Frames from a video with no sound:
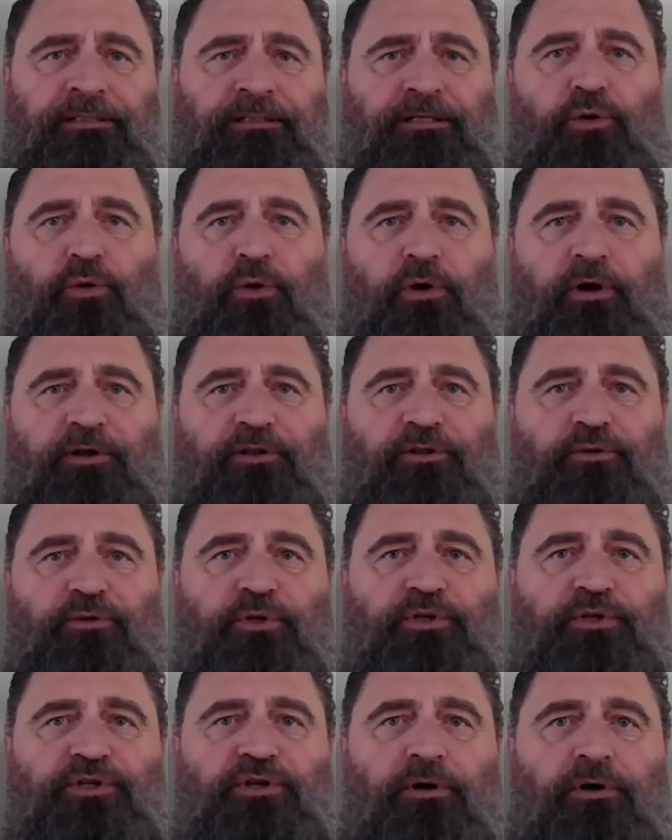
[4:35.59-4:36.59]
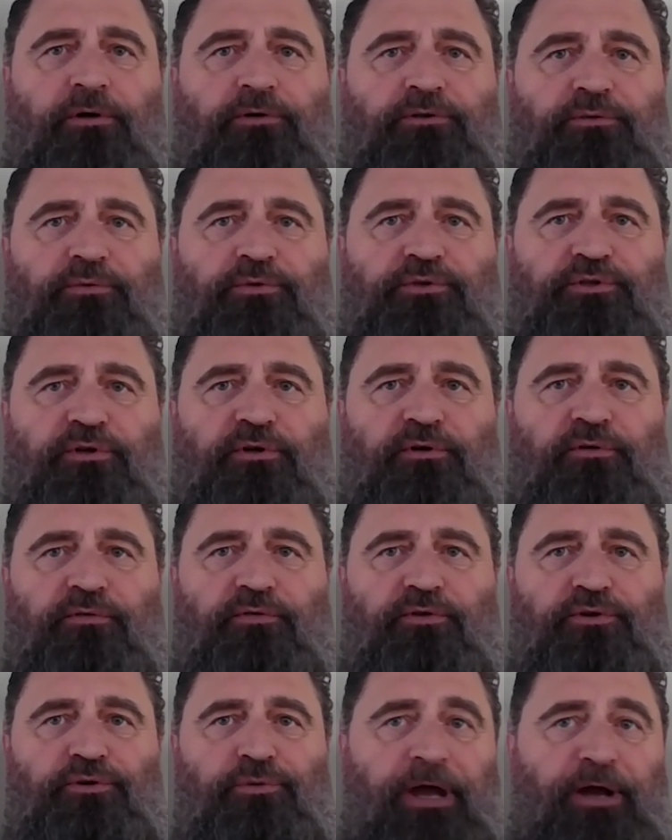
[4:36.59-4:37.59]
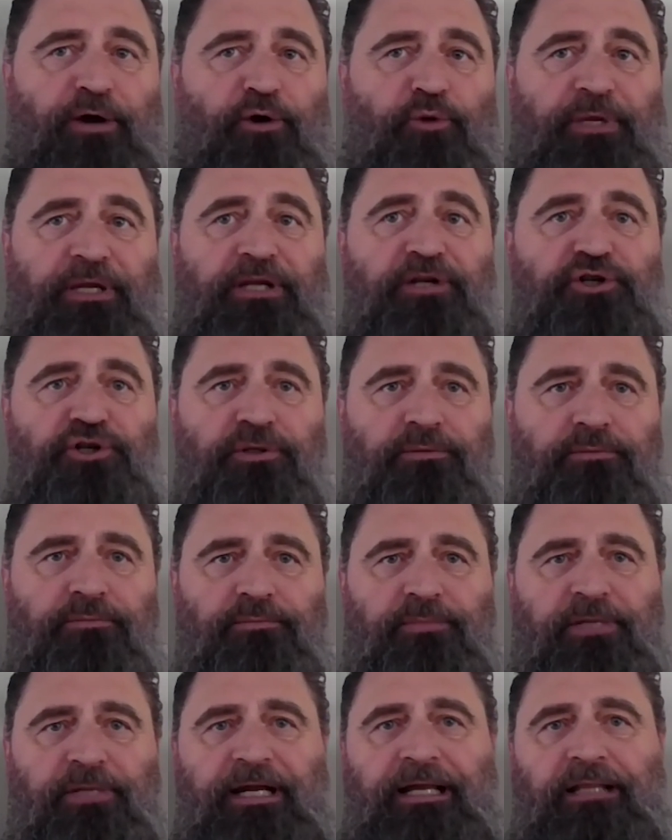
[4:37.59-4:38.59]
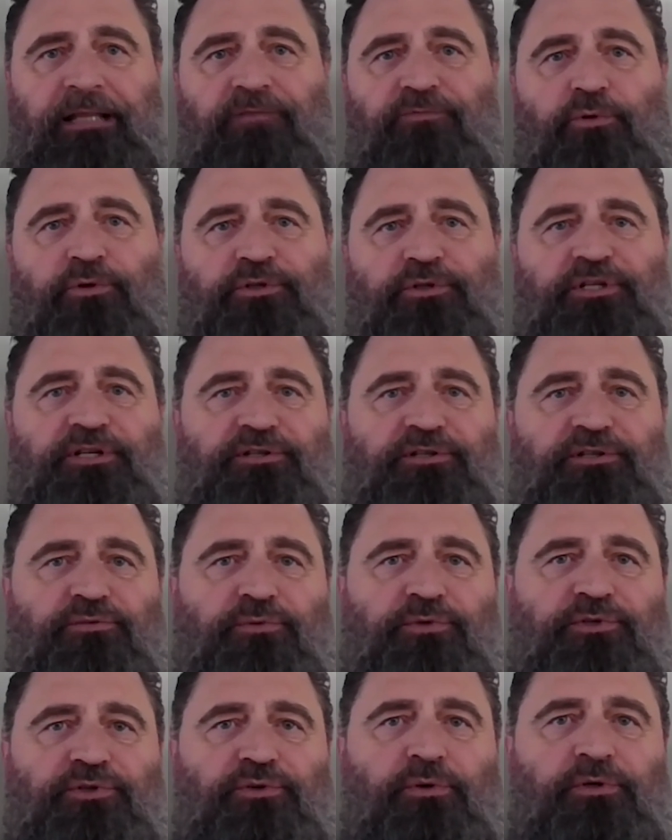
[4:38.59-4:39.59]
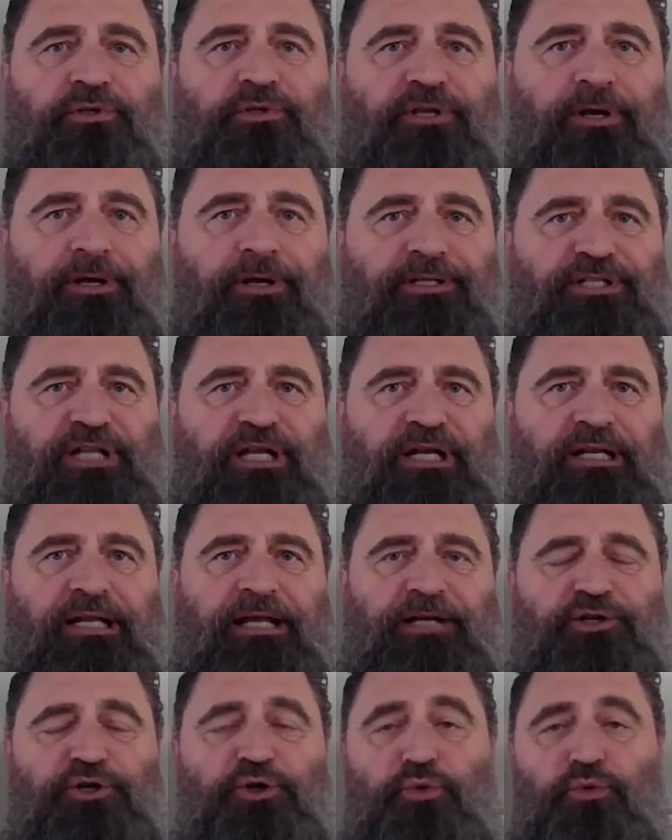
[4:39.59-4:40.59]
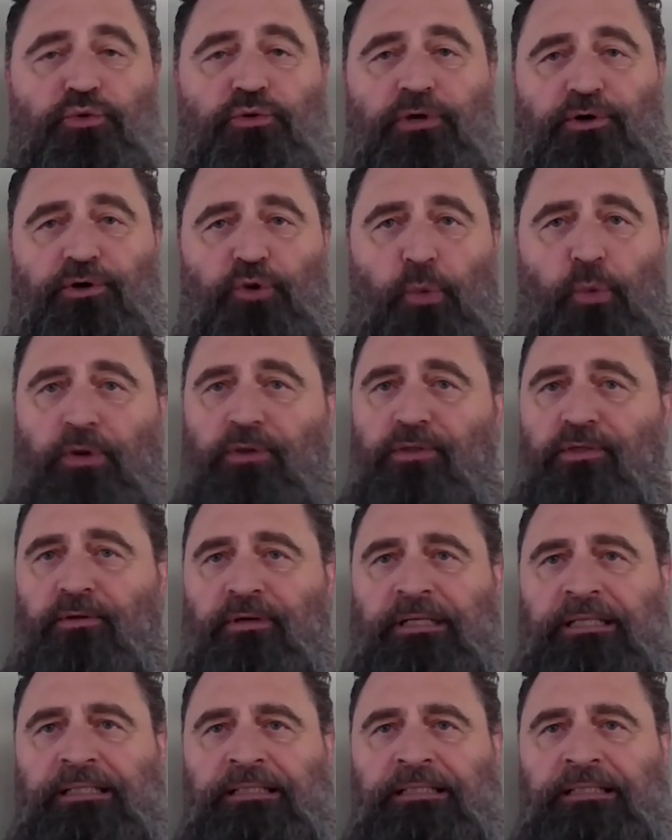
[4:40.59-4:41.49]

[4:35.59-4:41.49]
acquired the Ritz-Carlton Reserve Dorado Beach and the Four Seasons Resort Scottsdale at Tune North,